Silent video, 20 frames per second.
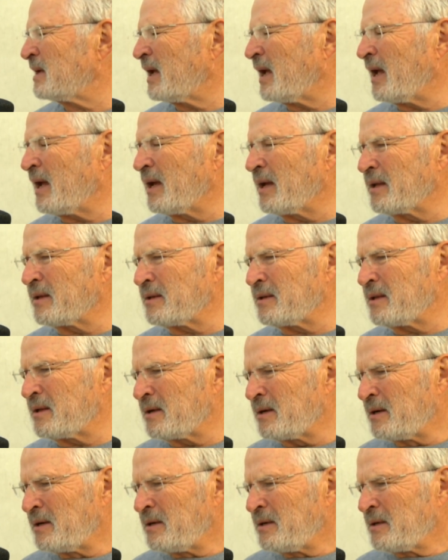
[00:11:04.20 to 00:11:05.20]
And
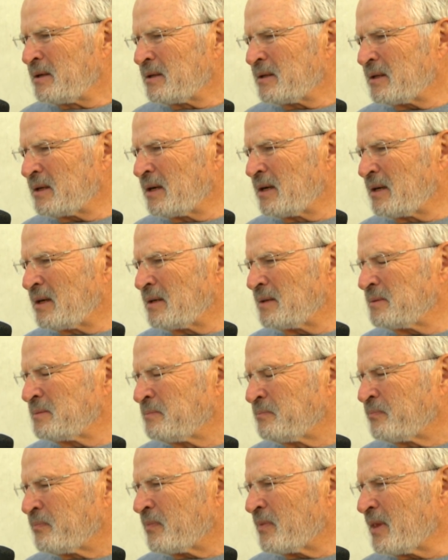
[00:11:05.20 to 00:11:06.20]

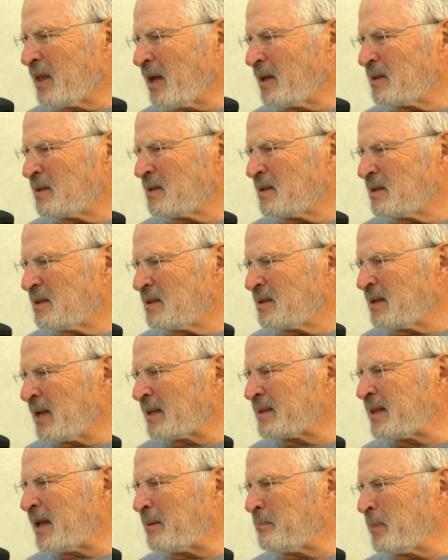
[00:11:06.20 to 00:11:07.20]
not,
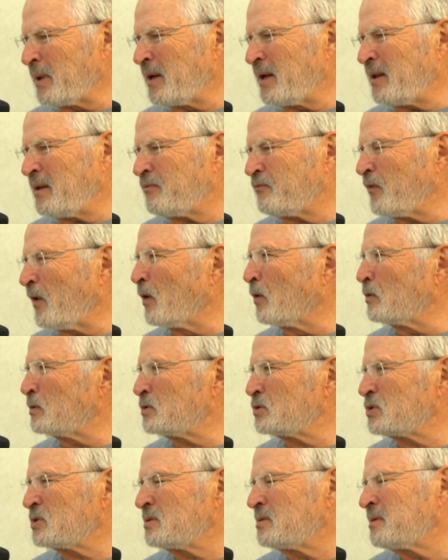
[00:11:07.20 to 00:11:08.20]
not that many
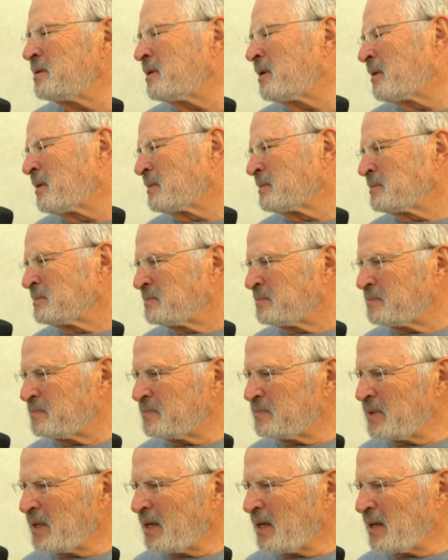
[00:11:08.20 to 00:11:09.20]
folks,
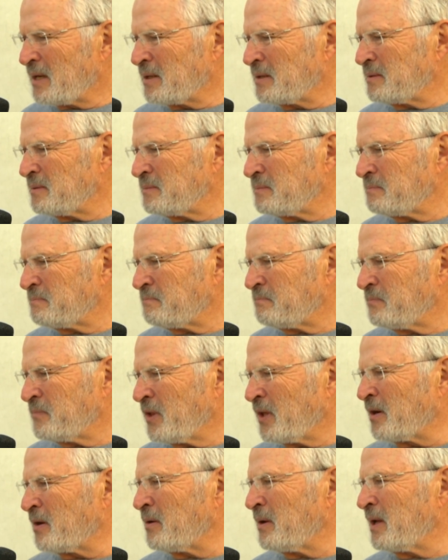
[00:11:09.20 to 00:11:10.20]

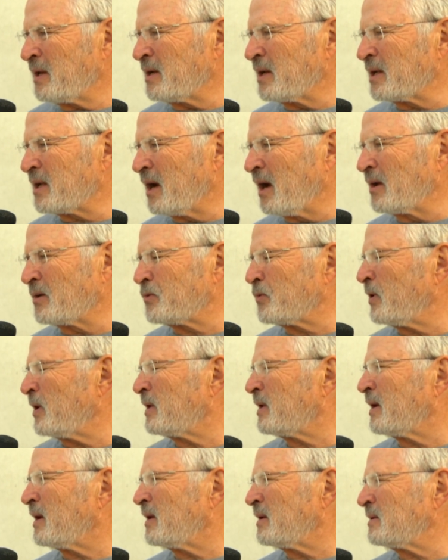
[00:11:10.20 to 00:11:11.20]
you know, in the country
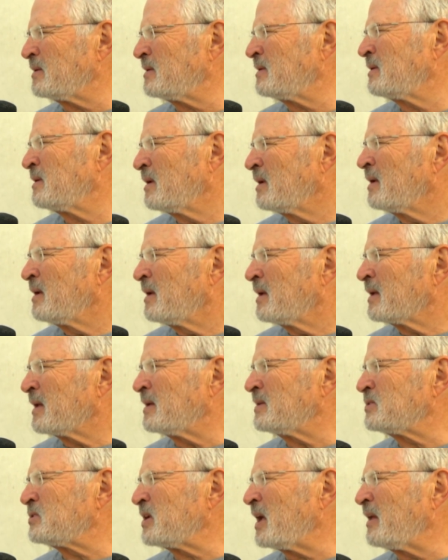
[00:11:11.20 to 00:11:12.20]
can
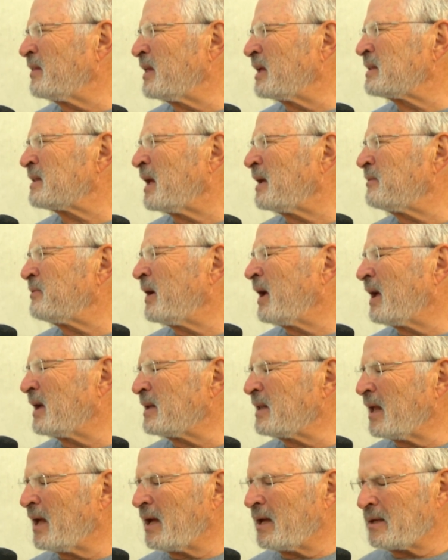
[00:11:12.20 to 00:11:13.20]
can say that they've
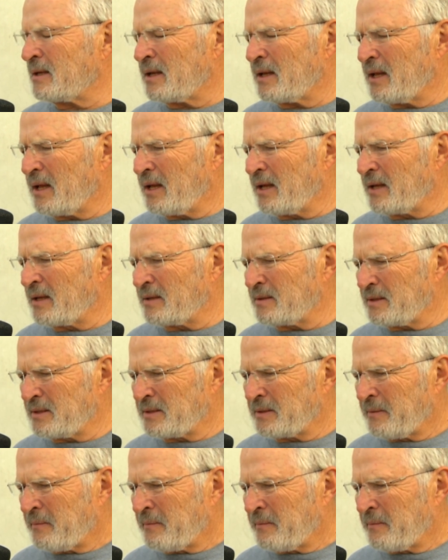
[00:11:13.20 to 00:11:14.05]
had that. And